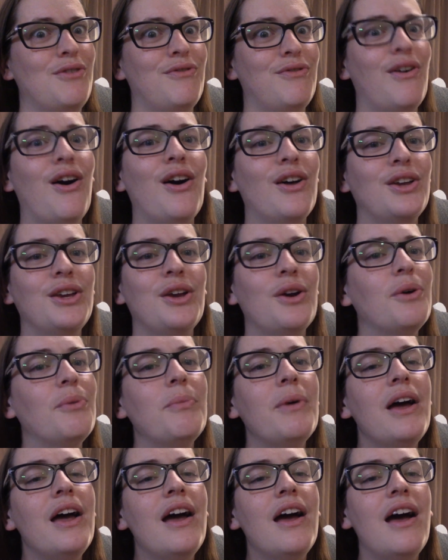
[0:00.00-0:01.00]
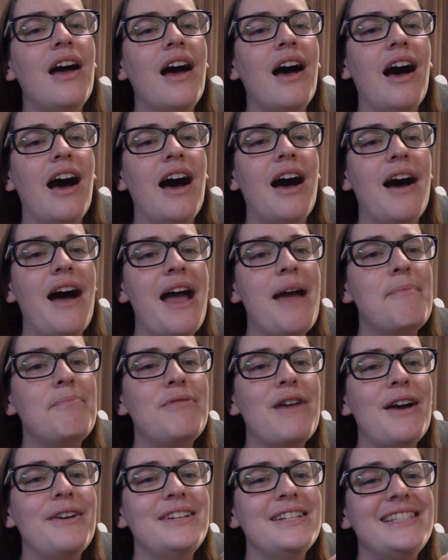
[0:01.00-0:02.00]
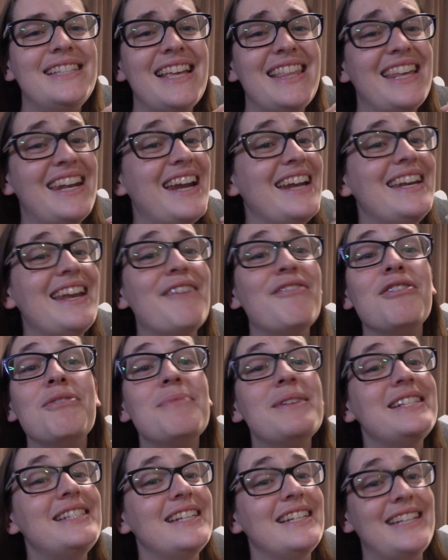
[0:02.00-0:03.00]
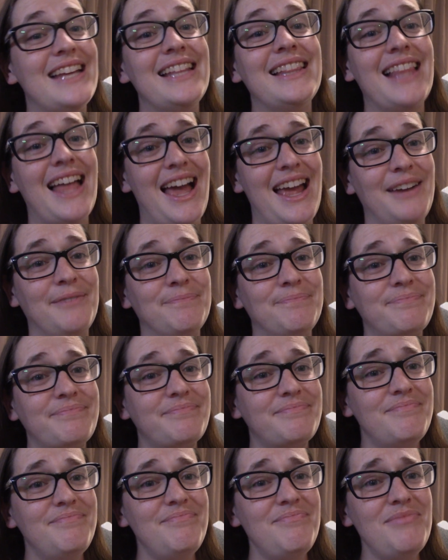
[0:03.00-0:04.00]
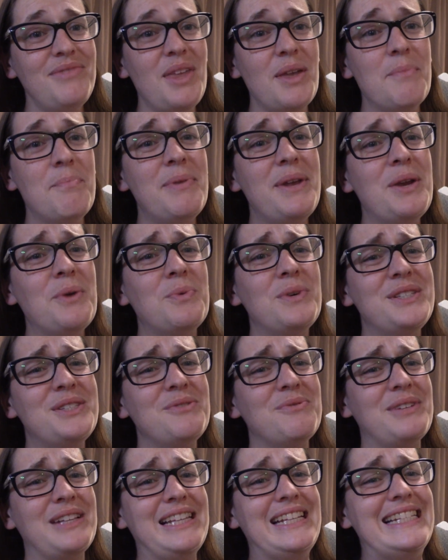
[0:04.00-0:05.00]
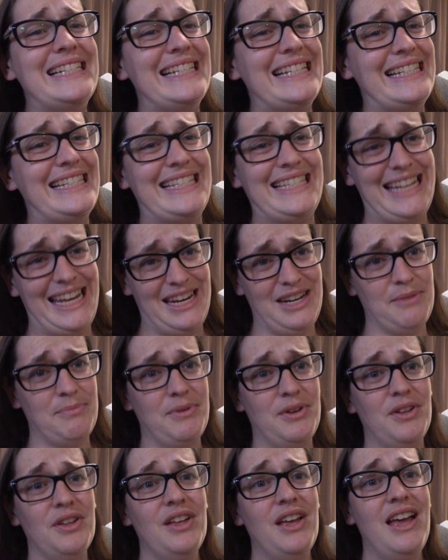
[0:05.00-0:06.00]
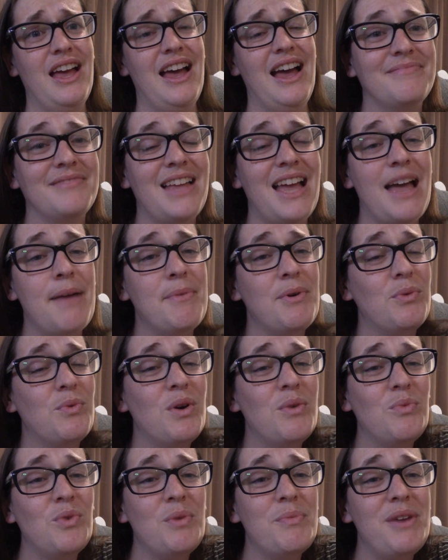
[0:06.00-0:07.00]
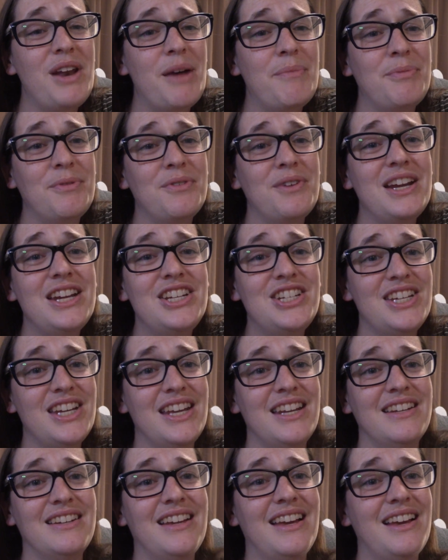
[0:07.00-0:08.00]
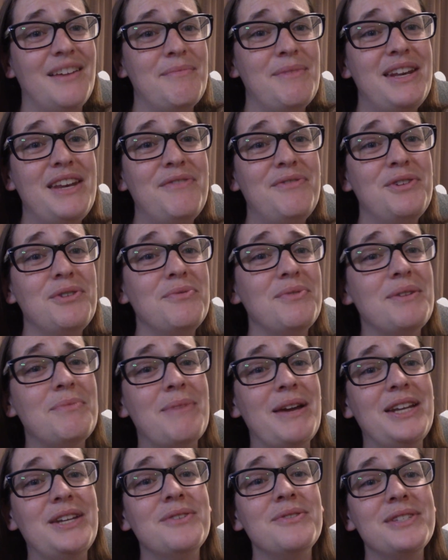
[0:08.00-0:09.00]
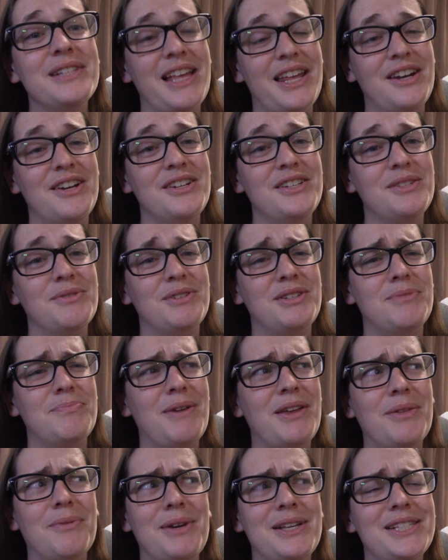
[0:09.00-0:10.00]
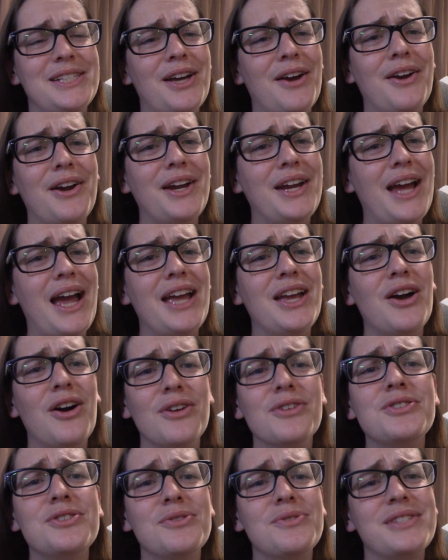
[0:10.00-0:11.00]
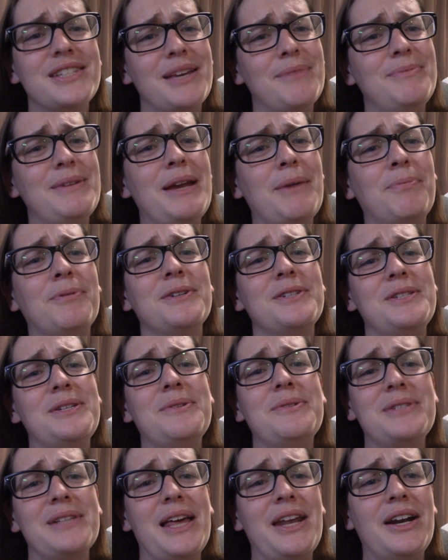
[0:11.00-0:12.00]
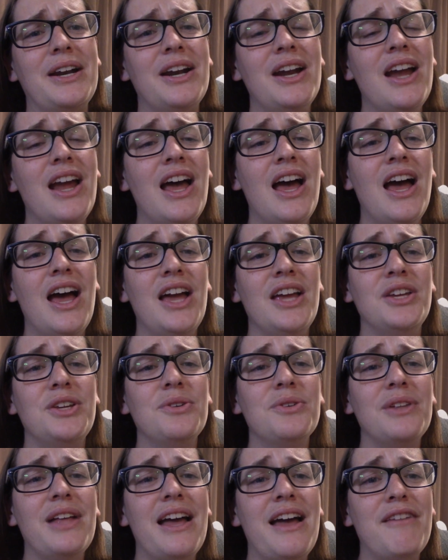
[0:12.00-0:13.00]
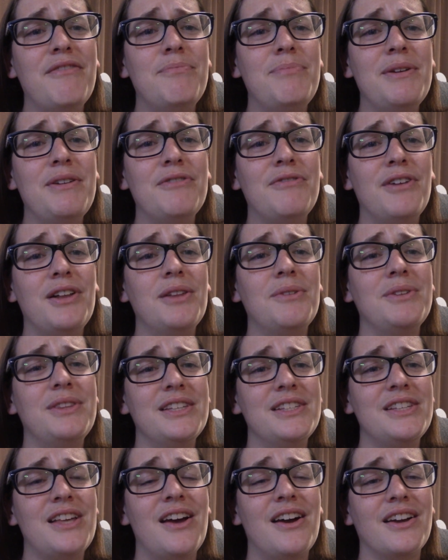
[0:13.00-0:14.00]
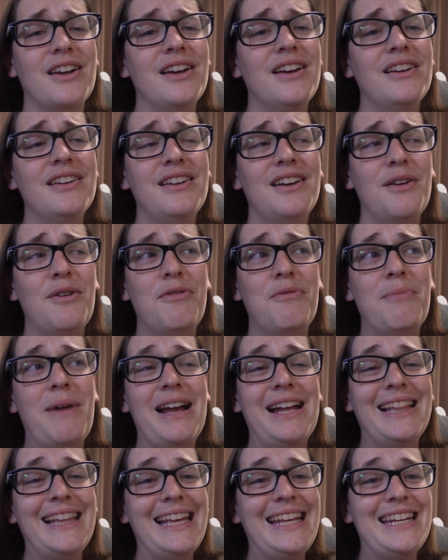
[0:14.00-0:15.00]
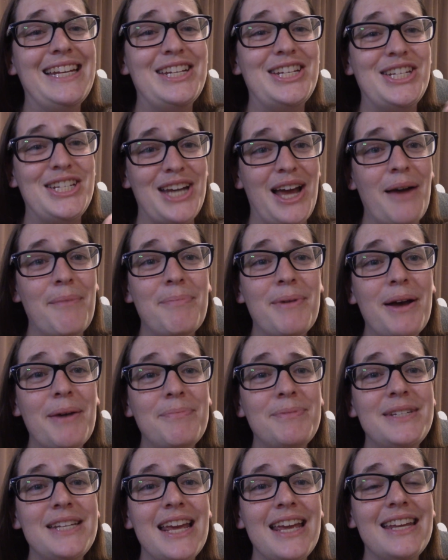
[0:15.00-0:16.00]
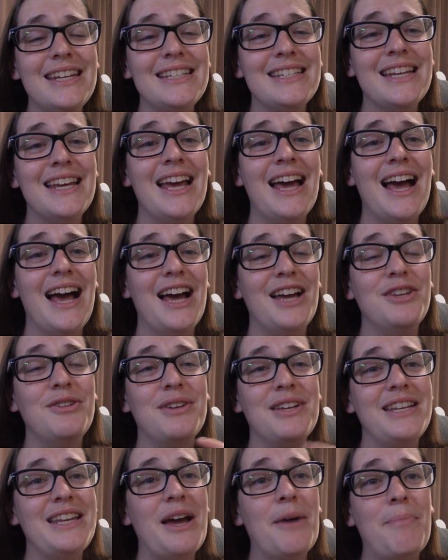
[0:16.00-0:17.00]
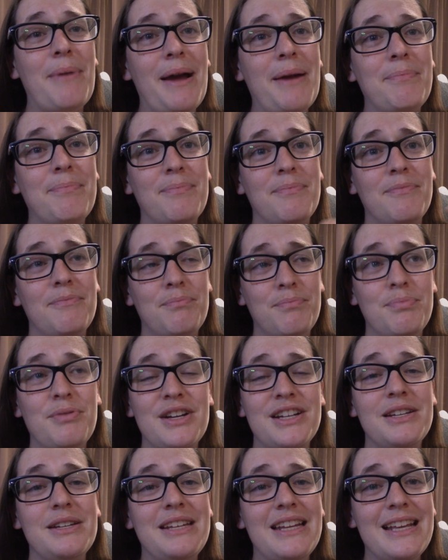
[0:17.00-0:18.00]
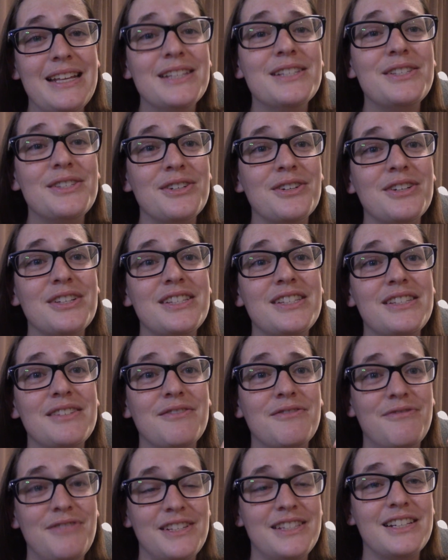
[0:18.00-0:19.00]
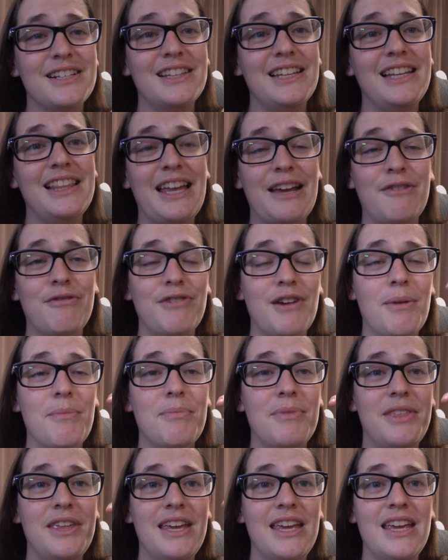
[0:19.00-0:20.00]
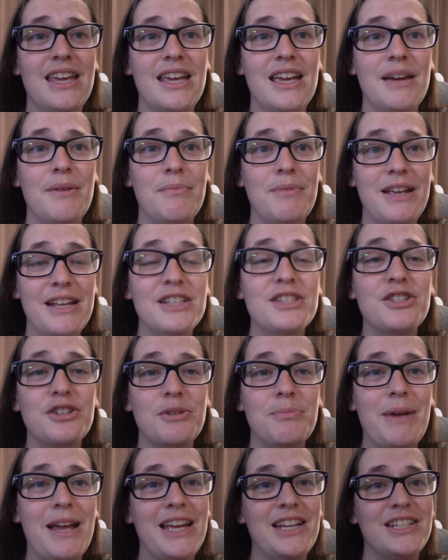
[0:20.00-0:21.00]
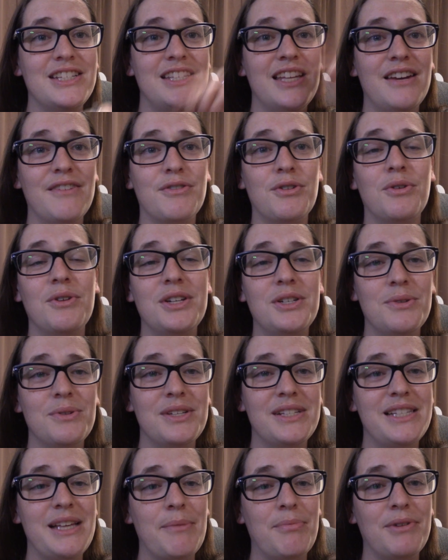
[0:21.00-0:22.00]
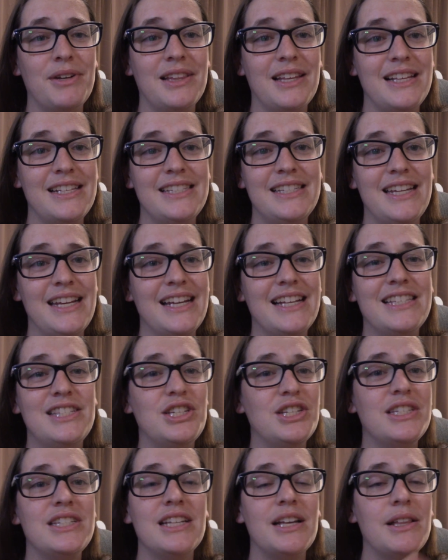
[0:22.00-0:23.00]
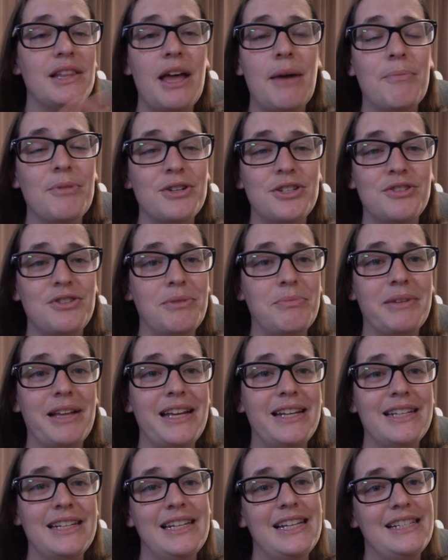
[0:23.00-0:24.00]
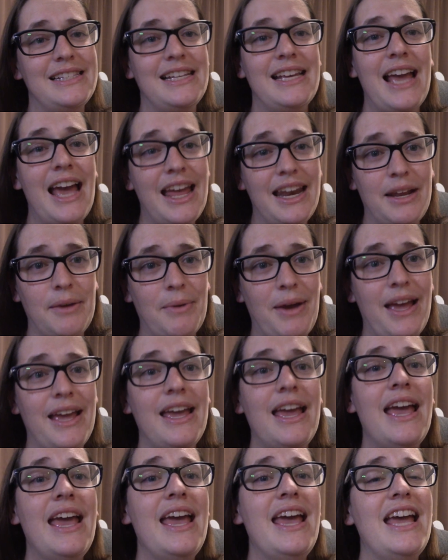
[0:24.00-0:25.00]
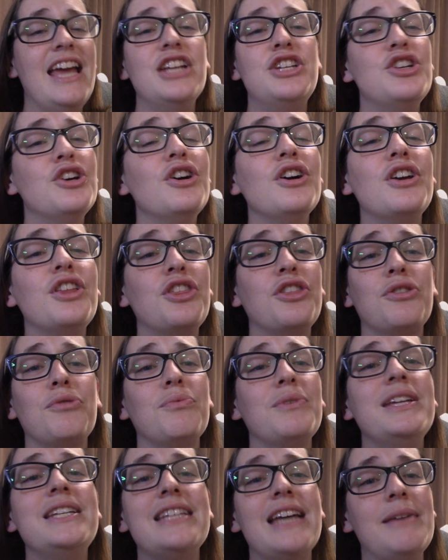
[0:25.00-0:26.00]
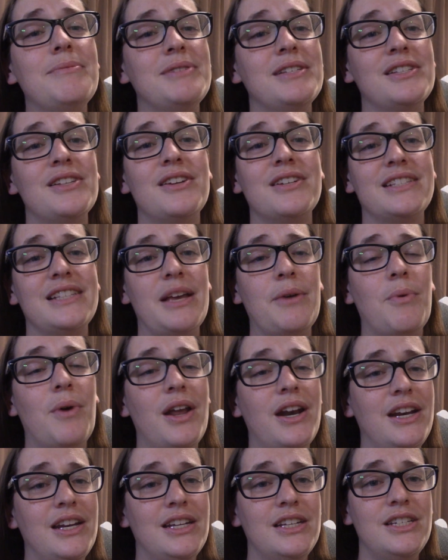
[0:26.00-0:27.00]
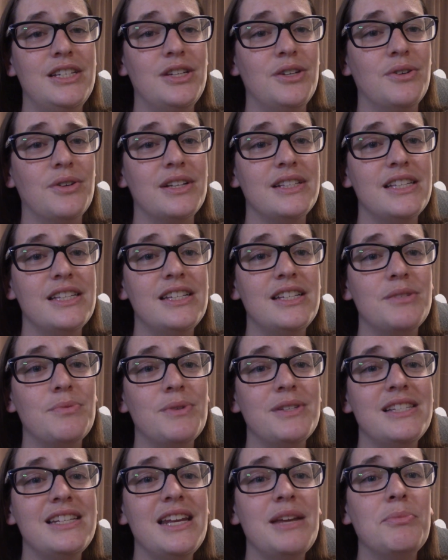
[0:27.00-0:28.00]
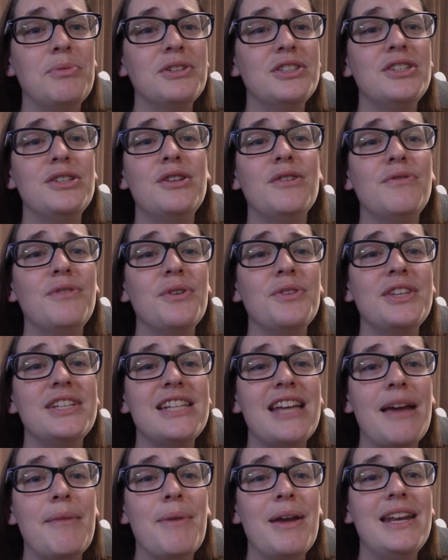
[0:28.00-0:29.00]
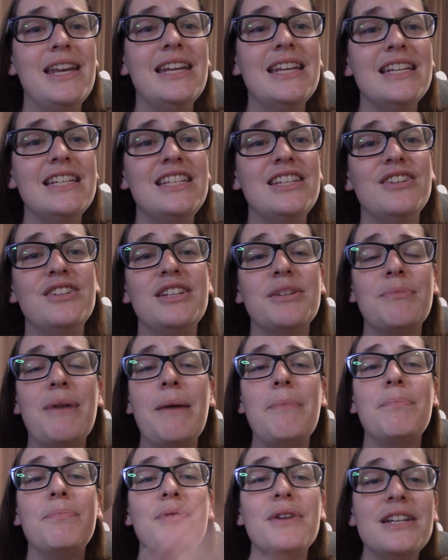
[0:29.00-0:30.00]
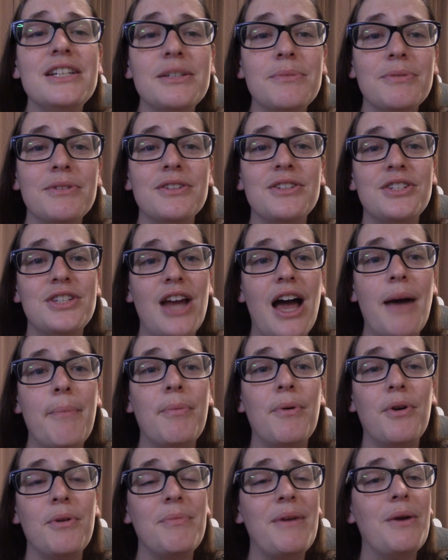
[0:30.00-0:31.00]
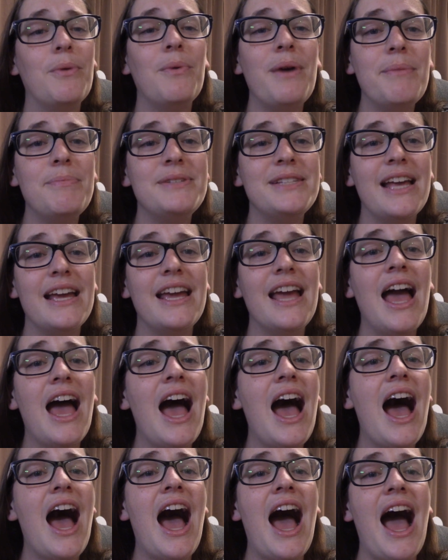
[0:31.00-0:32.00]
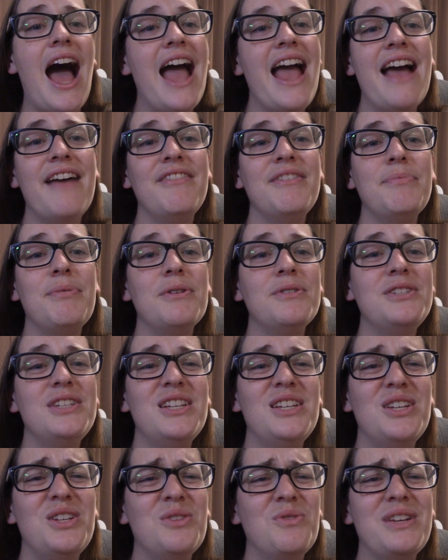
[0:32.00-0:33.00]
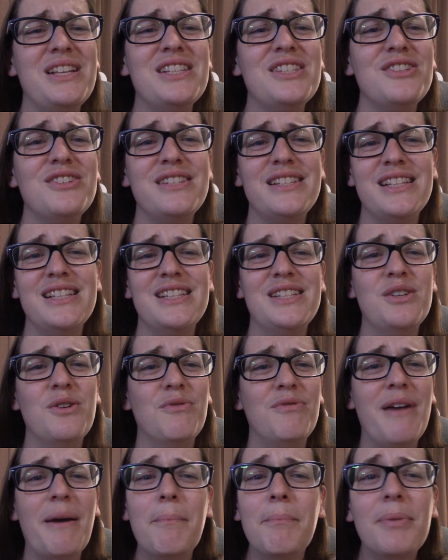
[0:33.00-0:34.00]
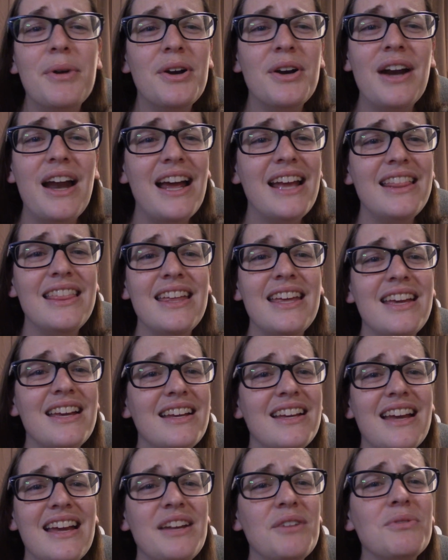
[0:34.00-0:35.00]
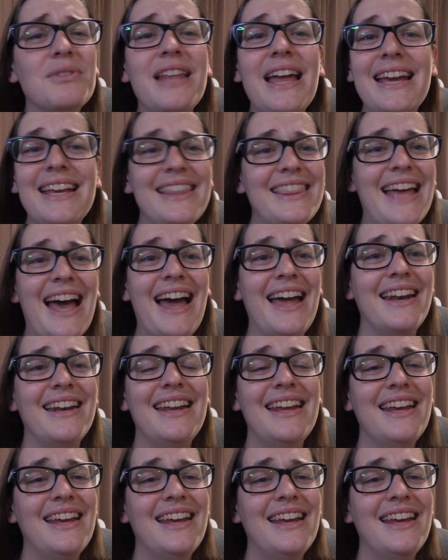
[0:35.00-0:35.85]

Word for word: volume. Uh, I am proud to say that I never missed a deadline, but it wasn't really sustainable. I'm a one woman operation. Um, and if you read my newsletters, which by the way, sorry, I also skipped April's newsletter, you'll have been following the saga of my latest shop update. Uh, you can now buy printed inserts physically, like from the insert page instead of going to a separate listing. It's just a lot more streamlined and easy. Anyway, it took three times as long as I wanted it to because I just wasn't able to devote the time I needed to to my printables shop or my website. I haven't posted a new insert since November, I think. I don't like that.